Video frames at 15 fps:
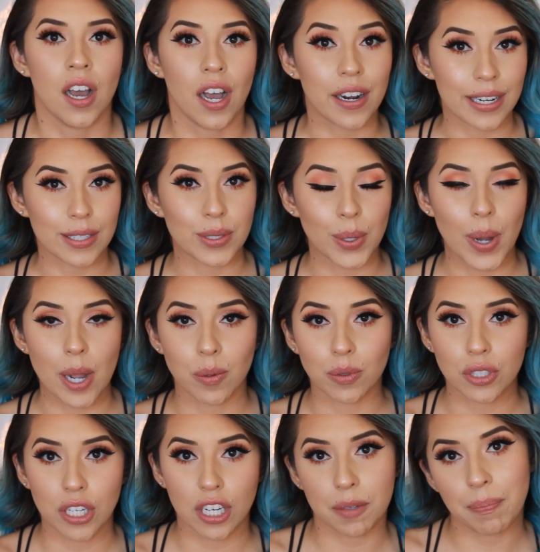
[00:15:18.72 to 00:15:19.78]
All right, so I will
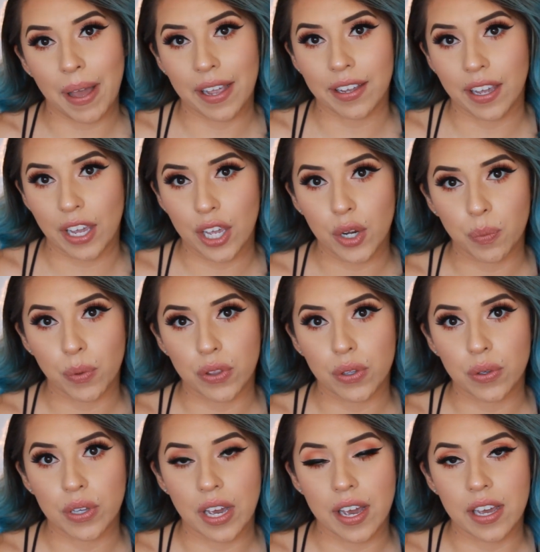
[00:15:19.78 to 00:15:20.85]
check back in with
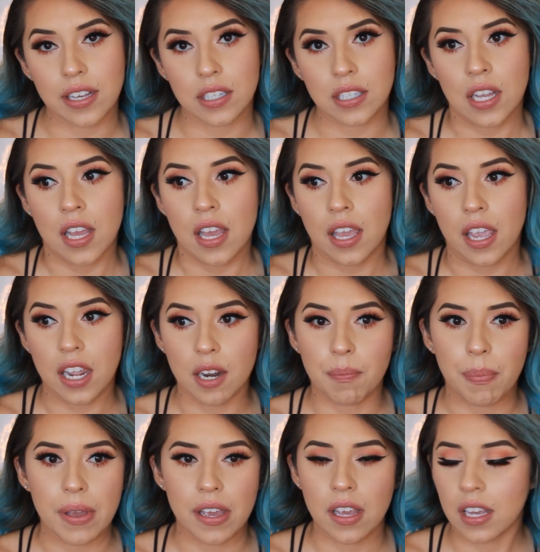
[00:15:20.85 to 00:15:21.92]
you guys in
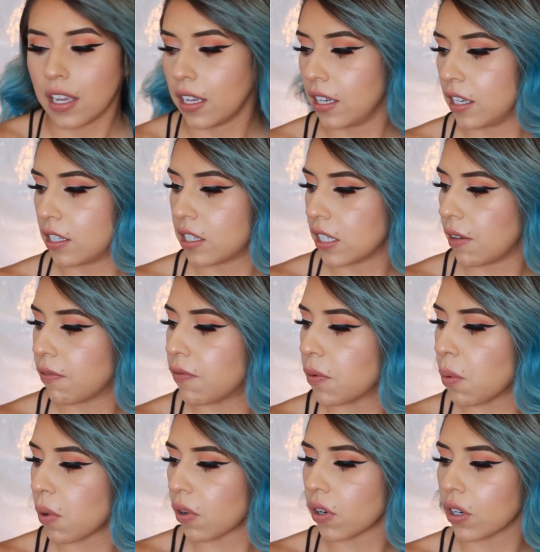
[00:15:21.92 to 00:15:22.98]
a bit. It is
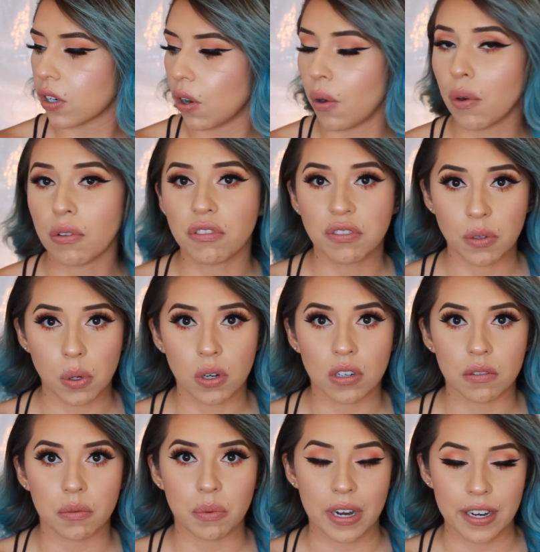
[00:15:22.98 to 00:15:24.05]

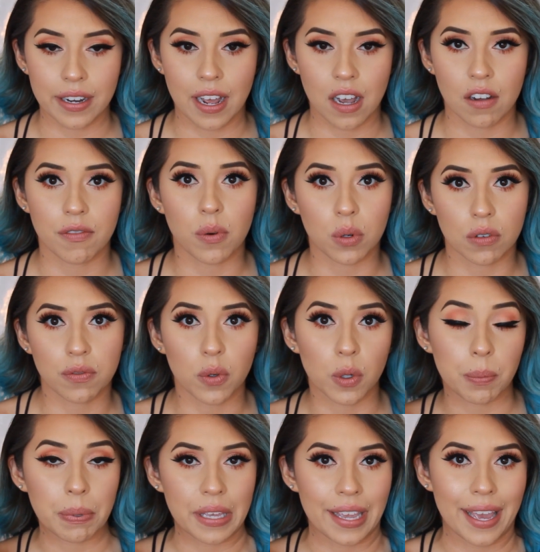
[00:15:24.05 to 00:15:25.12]
4:04 right now,
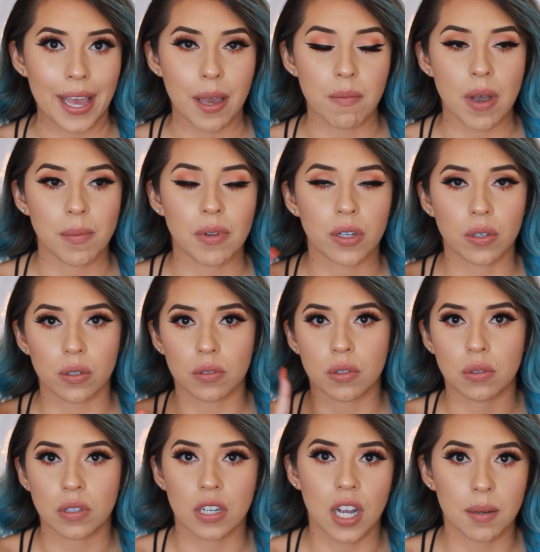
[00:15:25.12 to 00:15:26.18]
4:04 p.m. I'm gonna go
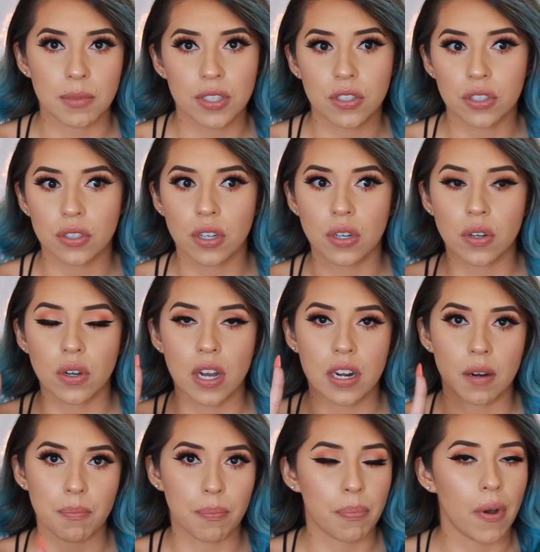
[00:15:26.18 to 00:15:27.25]
to a comedy show
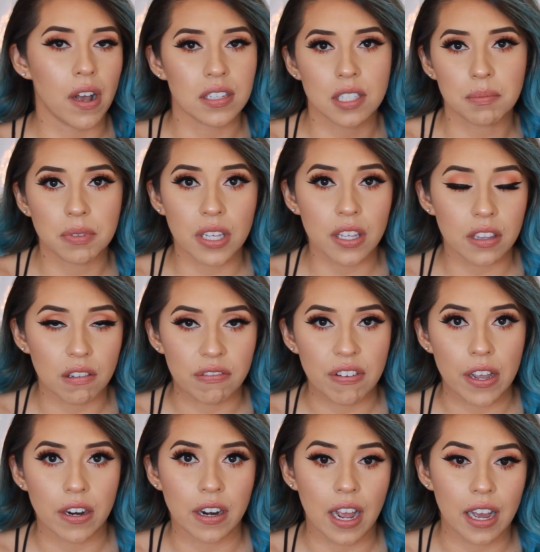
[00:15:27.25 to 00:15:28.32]
and possibly the
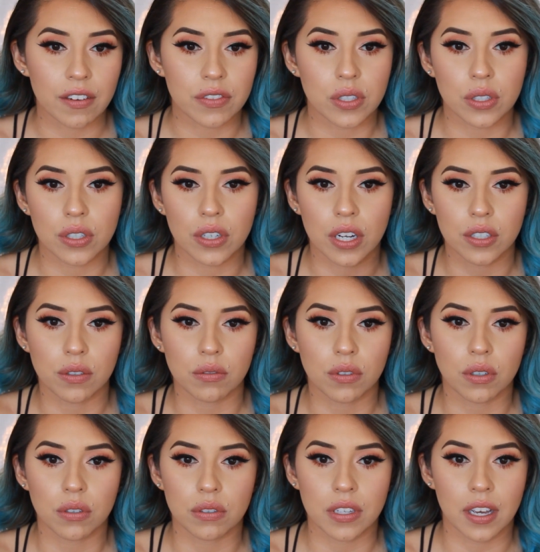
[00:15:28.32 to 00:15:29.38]
fair after. I don't
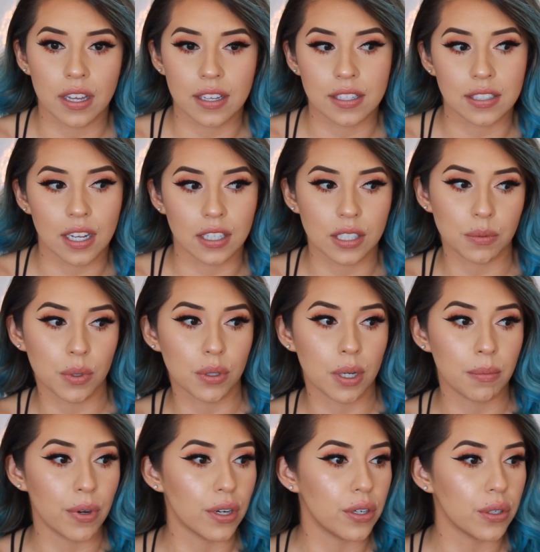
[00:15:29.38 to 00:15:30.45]
know yet exactly what
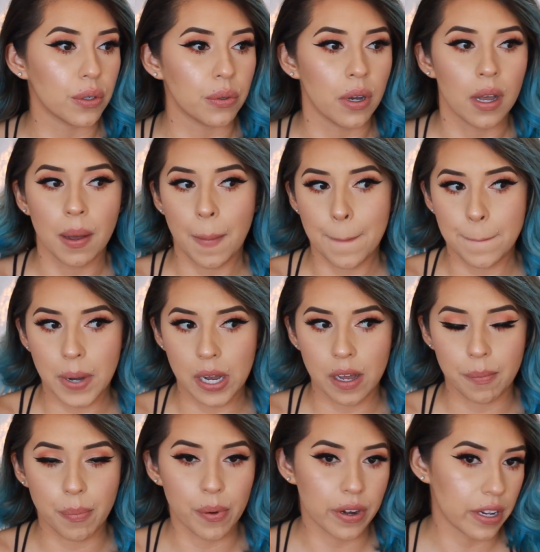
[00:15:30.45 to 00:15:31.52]
I'm gonna do,
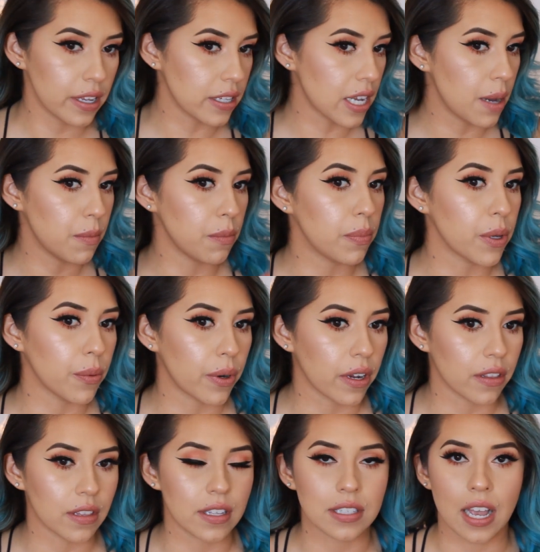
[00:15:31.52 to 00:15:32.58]
but point is I'm gonna be
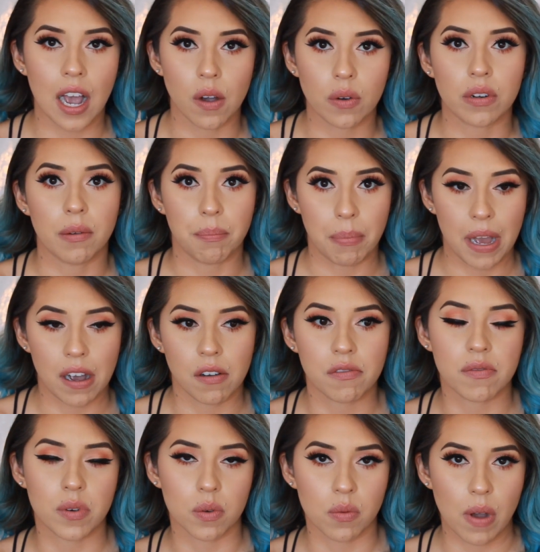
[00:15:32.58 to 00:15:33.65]
wearing this out and about
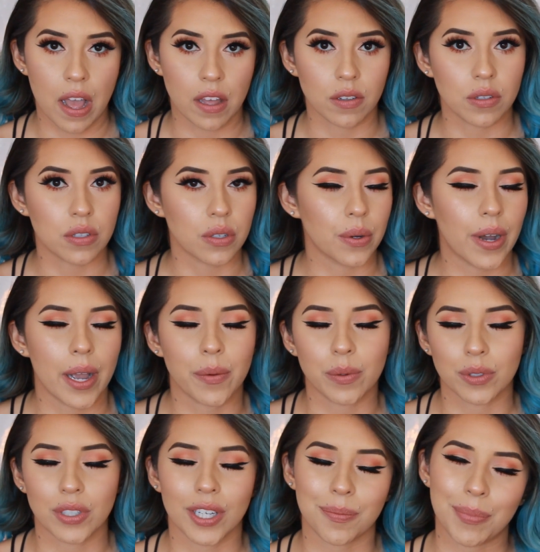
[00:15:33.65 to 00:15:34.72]
for a while, so I
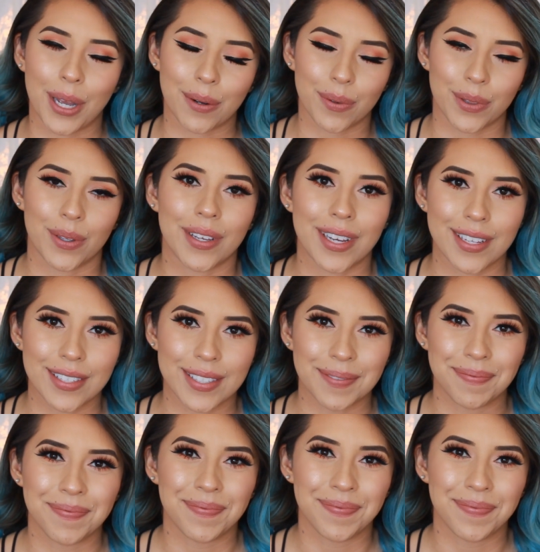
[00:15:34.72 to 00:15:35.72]
will check back with you guys.